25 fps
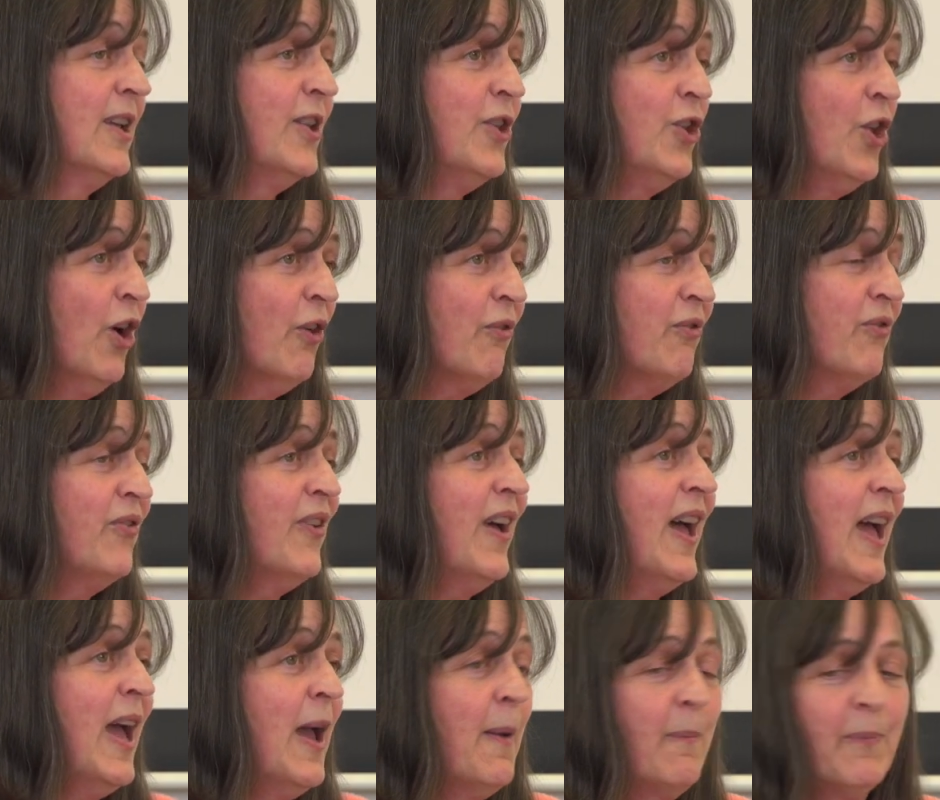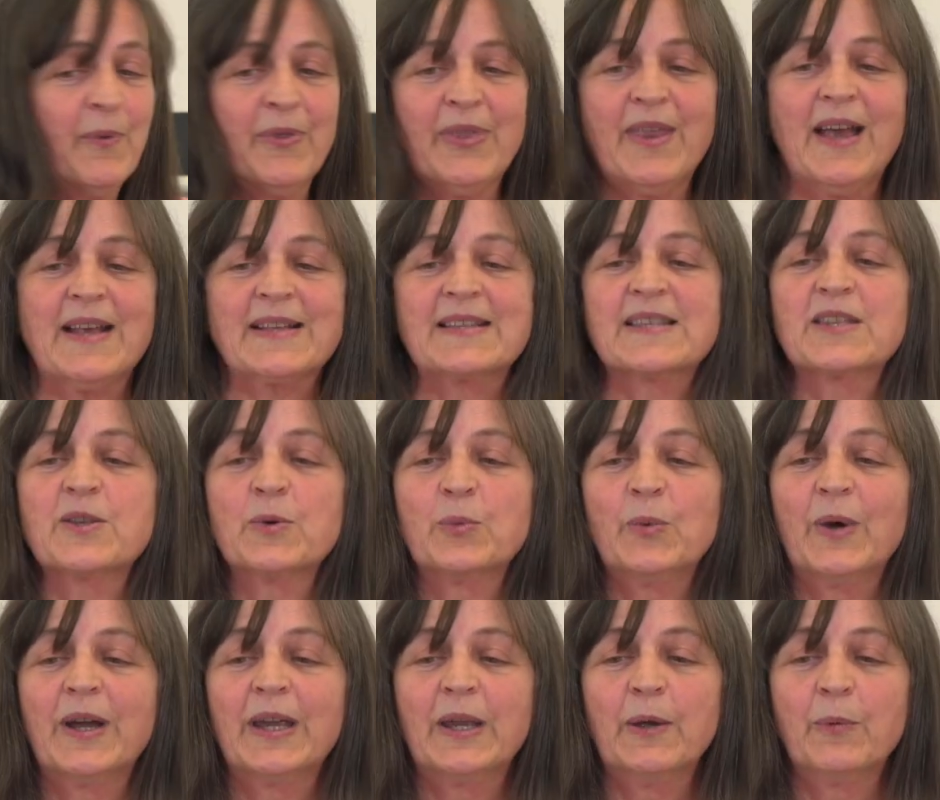Not fair, but that's the
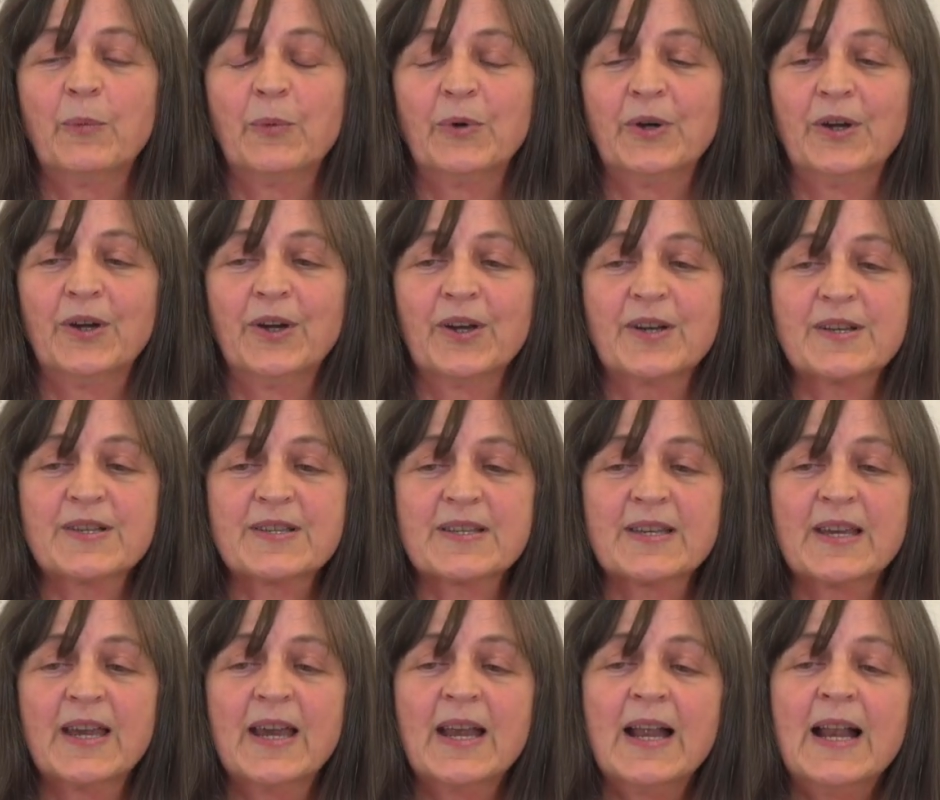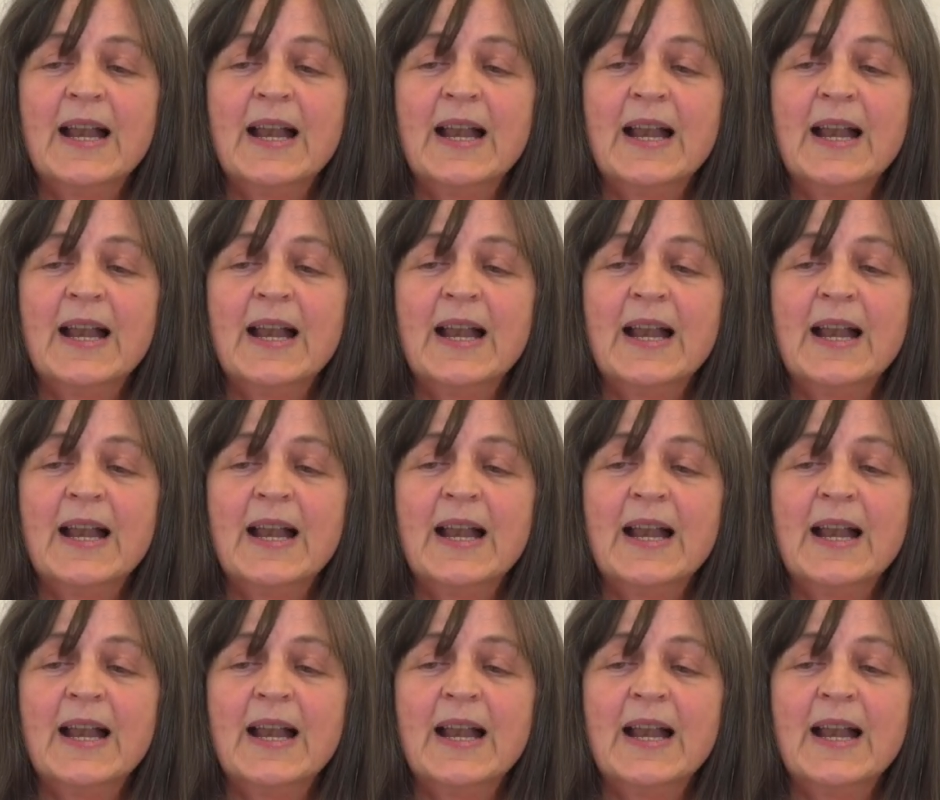way it works.